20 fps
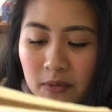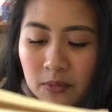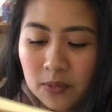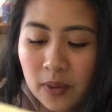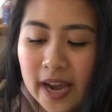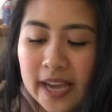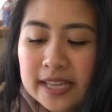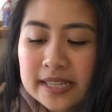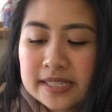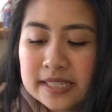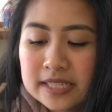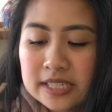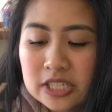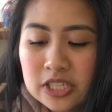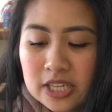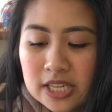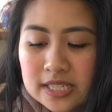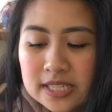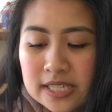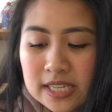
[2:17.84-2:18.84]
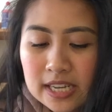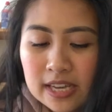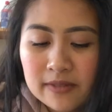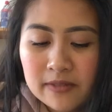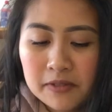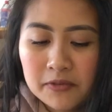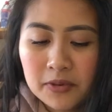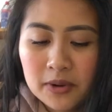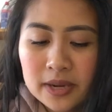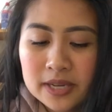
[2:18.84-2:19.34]
write just to give
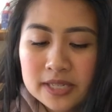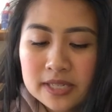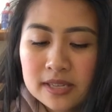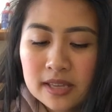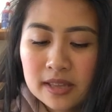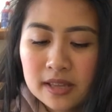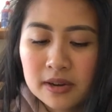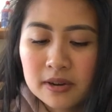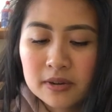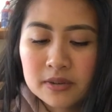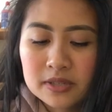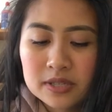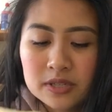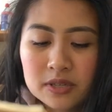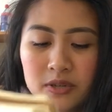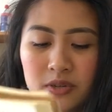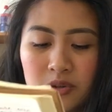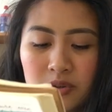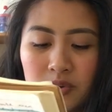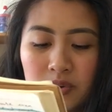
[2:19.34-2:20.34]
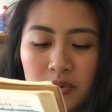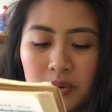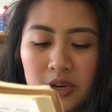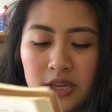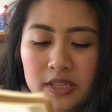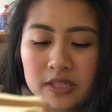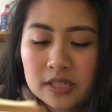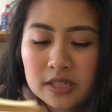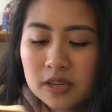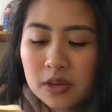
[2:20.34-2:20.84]
a voice to those who
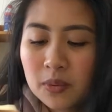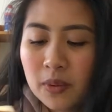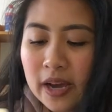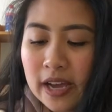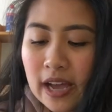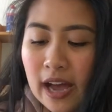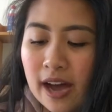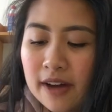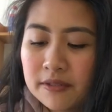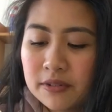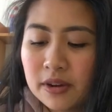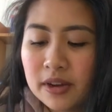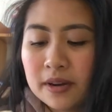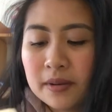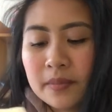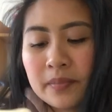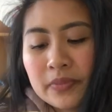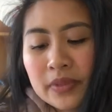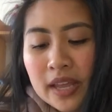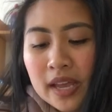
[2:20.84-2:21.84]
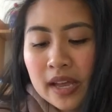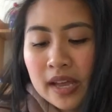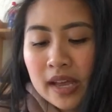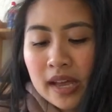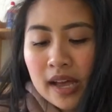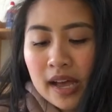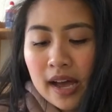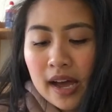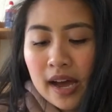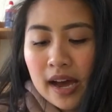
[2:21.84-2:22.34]
didn't quite have one.
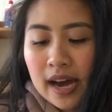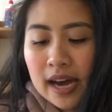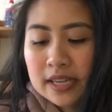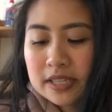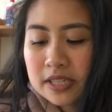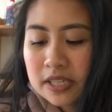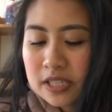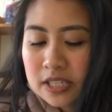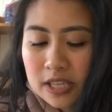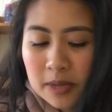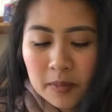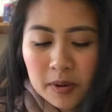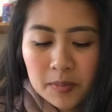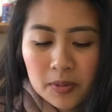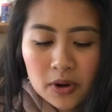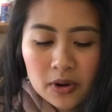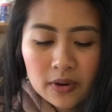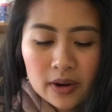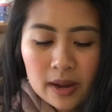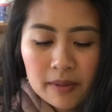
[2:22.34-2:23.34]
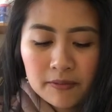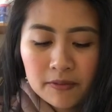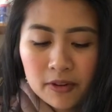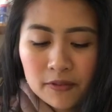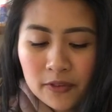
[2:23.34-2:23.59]
I took a summer program for